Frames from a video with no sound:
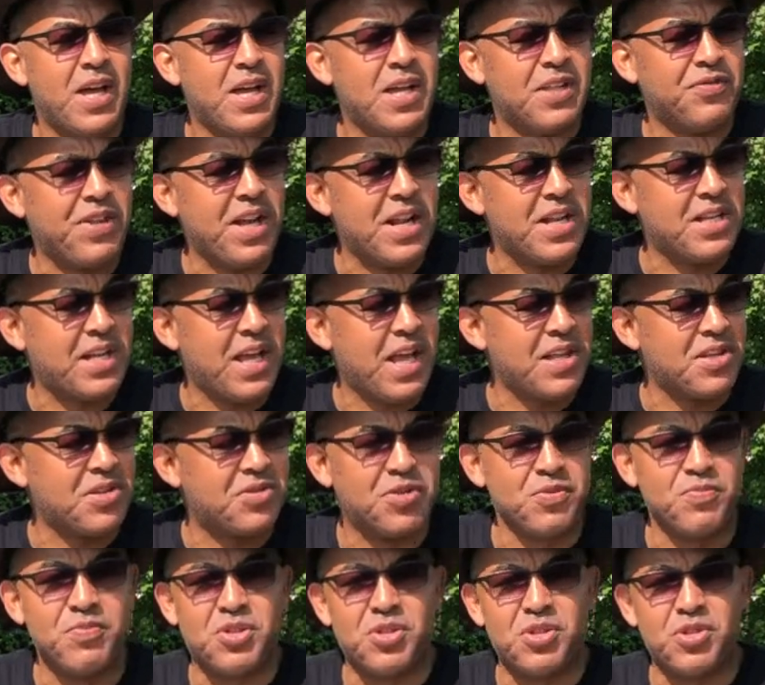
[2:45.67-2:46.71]
Then get
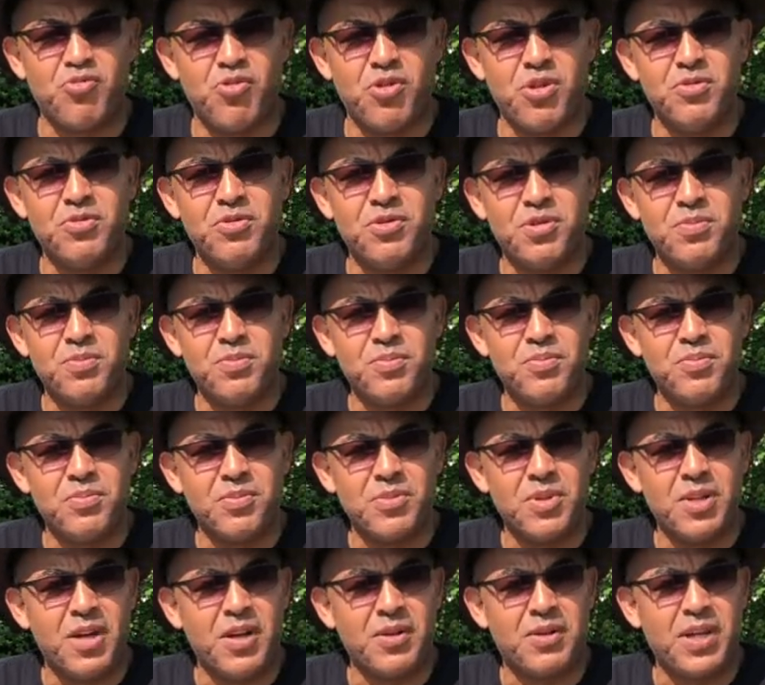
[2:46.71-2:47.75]
some screws,
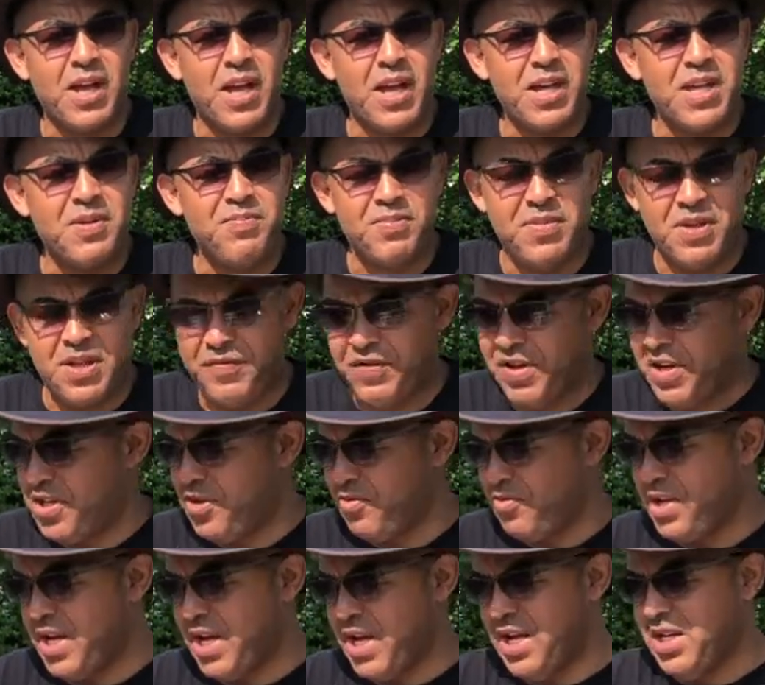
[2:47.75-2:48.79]
okay, and then you
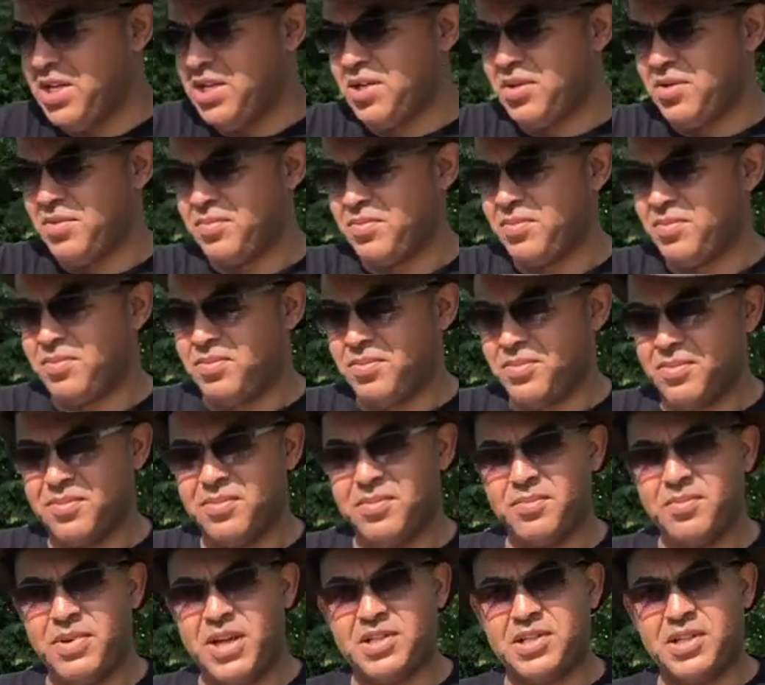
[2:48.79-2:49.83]
need
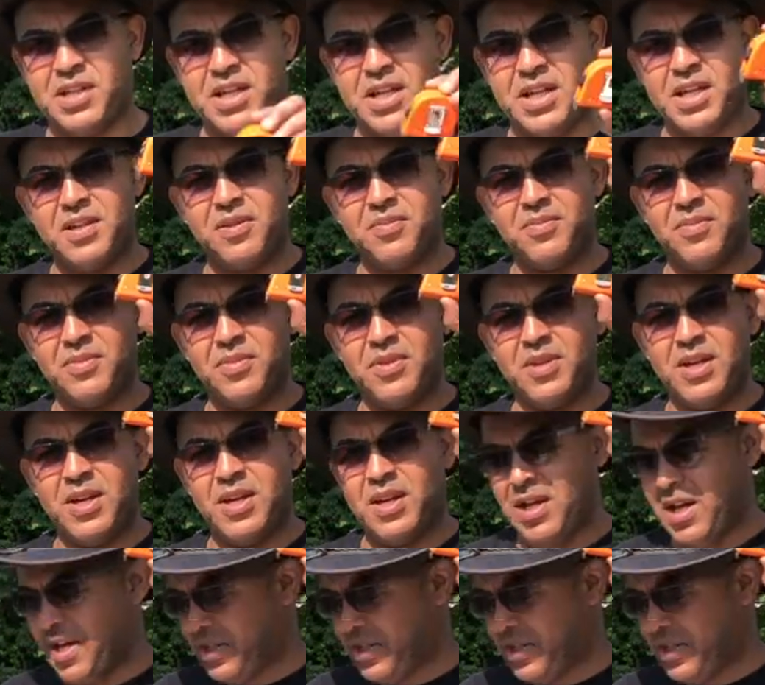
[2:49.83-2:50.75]
basically a